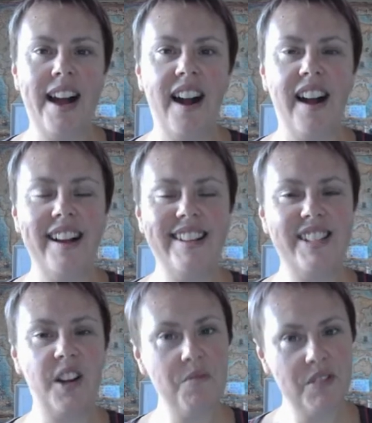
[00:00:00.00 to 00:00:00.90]
as
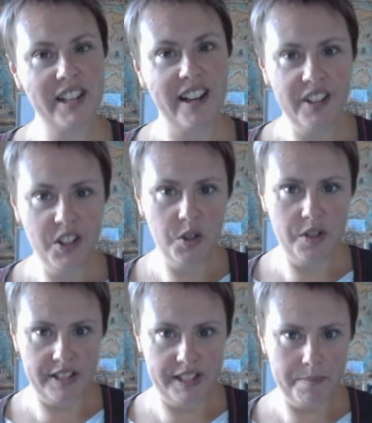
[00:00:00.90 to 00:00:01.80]
I'm starting to do
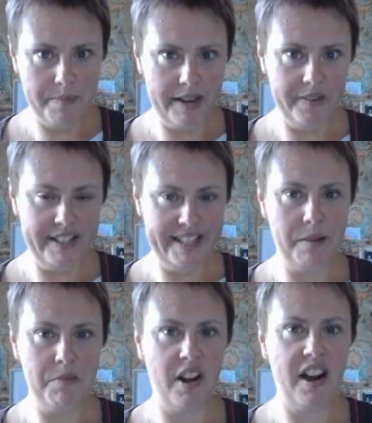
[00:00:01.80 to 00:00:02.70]
just a bit of a deep
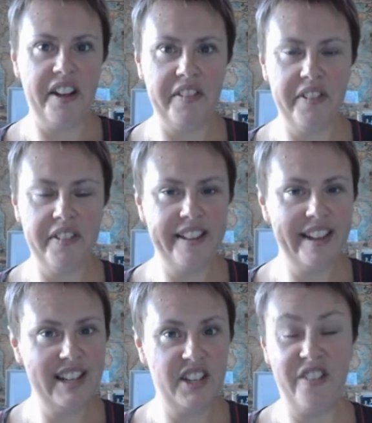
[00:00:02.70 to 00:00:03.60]
dive into
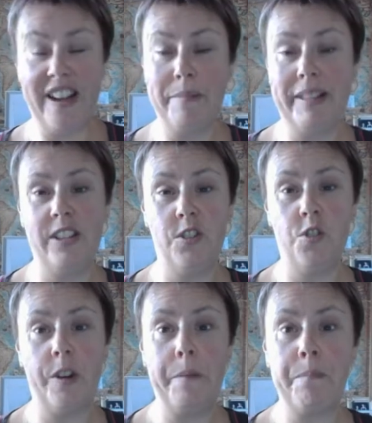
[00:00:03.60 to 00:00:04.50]
family history.
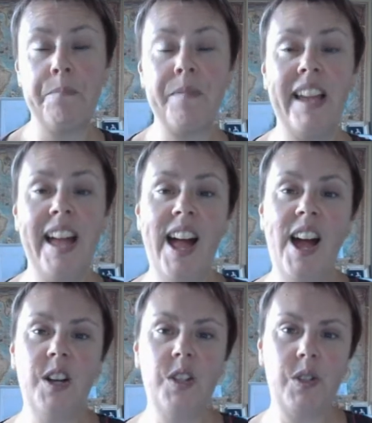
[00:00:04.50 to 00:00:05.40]

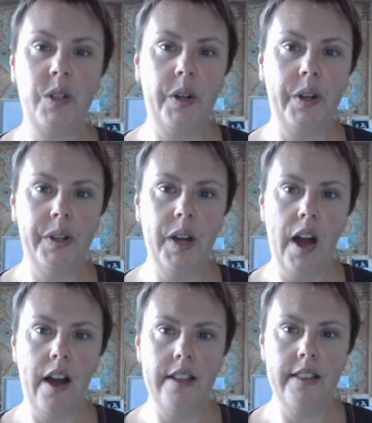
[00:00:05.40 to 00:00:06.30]
So,
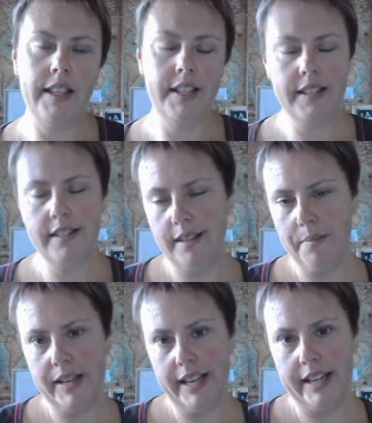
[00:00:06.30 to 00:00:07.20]
this is a bit
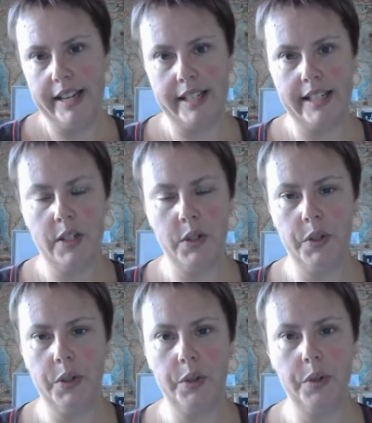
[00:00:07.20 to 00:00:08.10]
connected
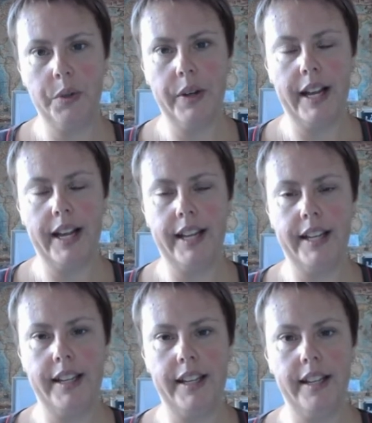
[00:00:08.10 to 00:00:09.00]
to
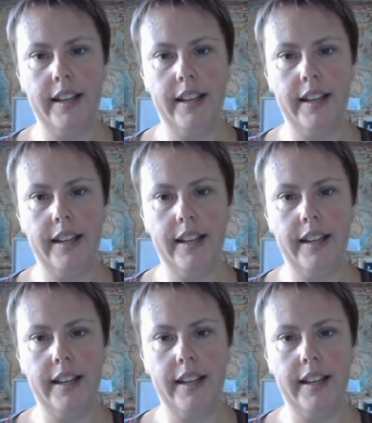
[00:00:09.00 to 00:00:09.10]
a,